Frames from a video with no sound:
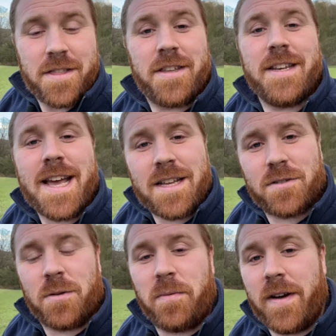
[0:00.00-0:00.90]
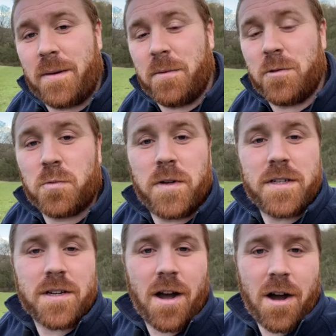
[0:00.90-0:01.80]
the next group of animals,
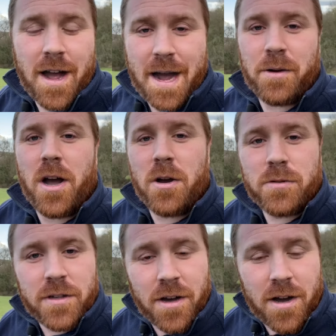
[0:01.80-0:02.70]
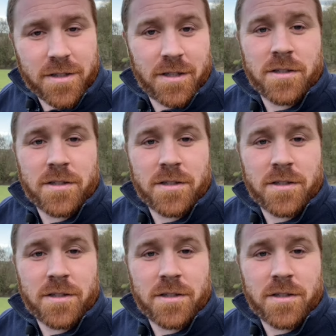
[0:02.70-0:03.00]
which are our odonata,